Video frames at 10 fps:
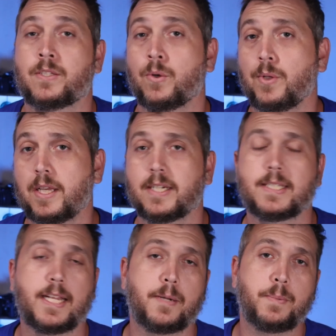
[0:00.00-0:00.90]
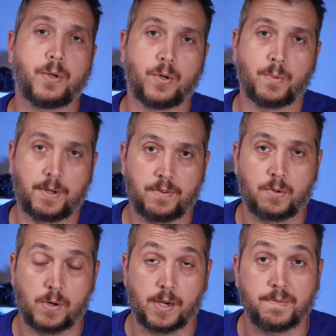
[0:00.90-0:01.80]
is only going to set up your reef
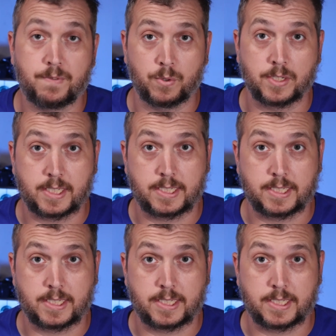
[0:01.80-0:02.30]
aquarium for